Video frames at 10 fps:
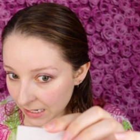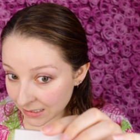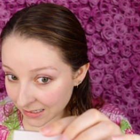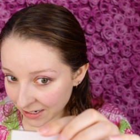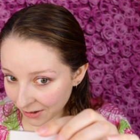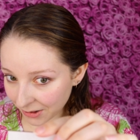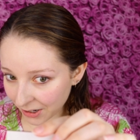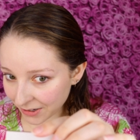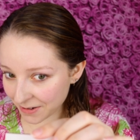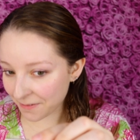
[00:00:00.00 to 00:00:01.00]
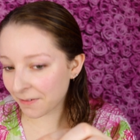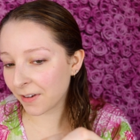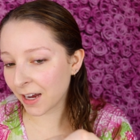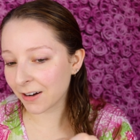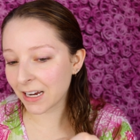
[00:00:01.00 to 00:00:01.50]
It still looks
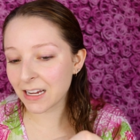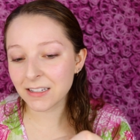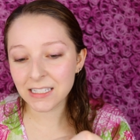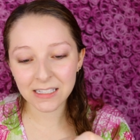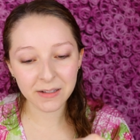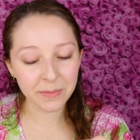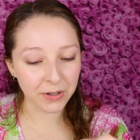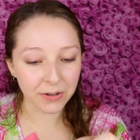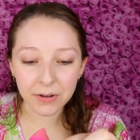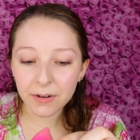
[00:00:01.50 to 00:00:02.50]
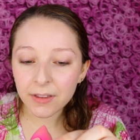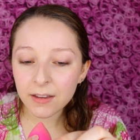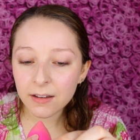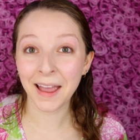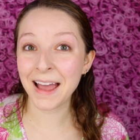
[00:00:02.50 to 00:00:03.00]
very smooth.
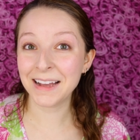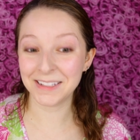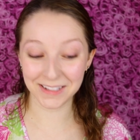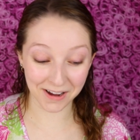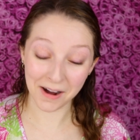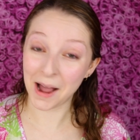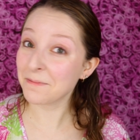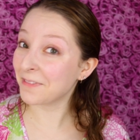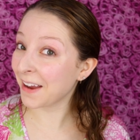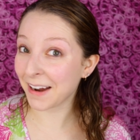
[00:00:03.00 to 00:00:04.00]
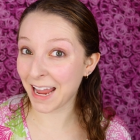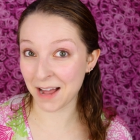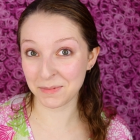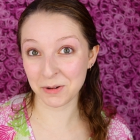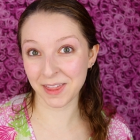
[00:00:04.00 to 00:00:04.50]
So I'm very
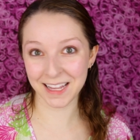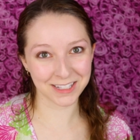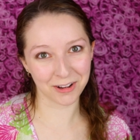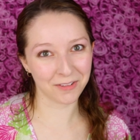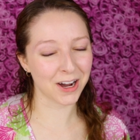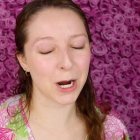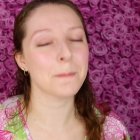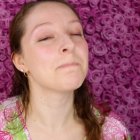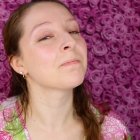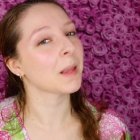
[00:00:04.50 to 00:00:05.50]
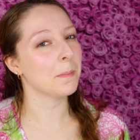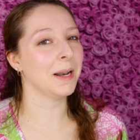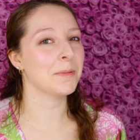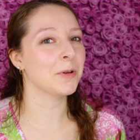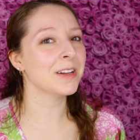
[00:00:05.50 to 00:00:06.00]
happy with this so far but
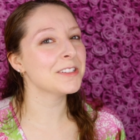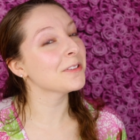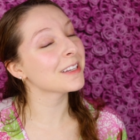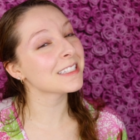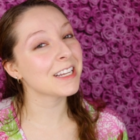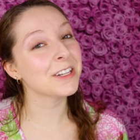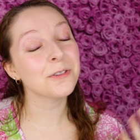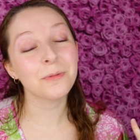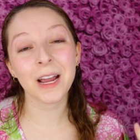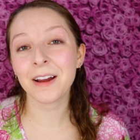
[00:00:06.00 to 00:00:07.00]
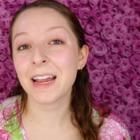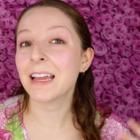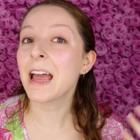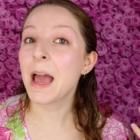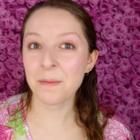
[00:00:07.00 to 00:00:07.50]
I'm going to continue
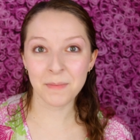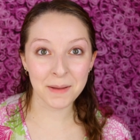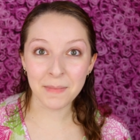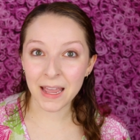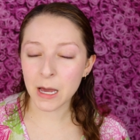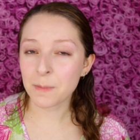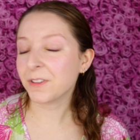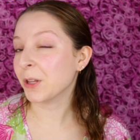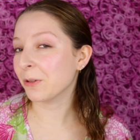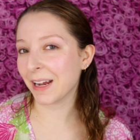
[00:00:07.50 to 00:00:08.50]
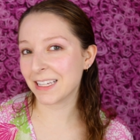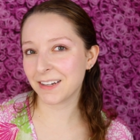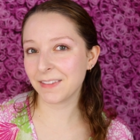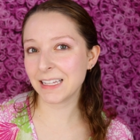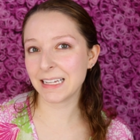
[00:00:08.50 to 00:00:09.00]
wearing my makeup for the rest
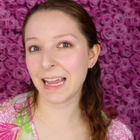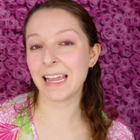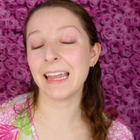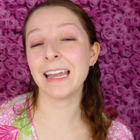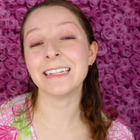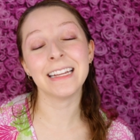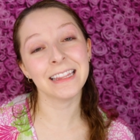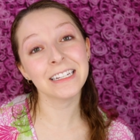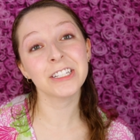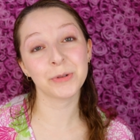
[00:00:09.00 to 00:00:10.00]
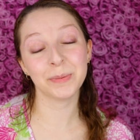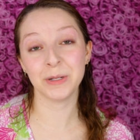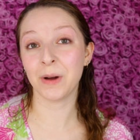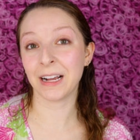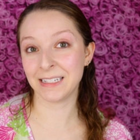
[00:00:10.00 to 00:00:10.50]
of the day and in the
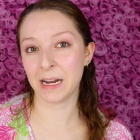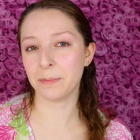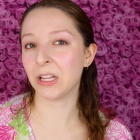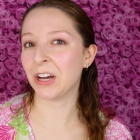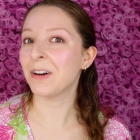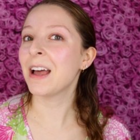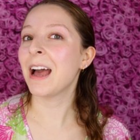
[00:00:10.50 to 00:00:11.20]
description box down below